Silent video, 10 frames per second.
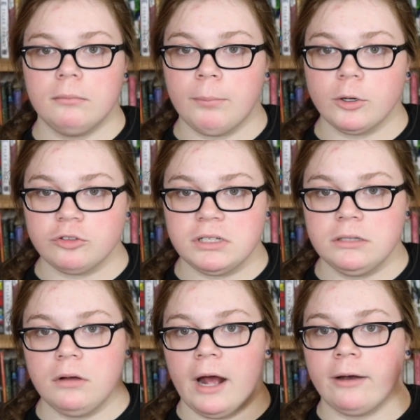
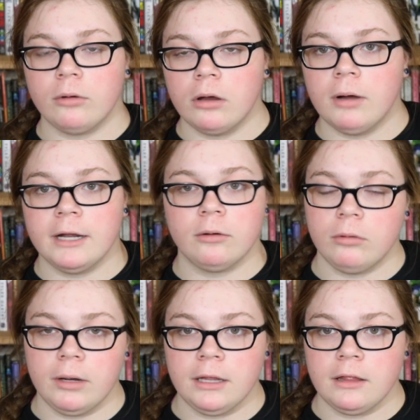person. I don't know
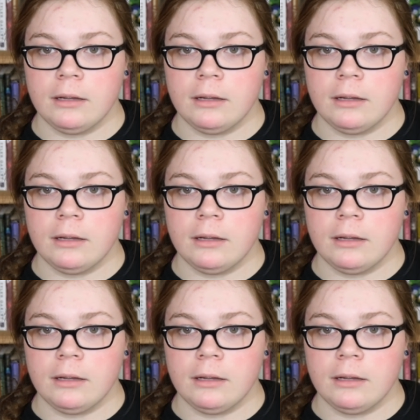anything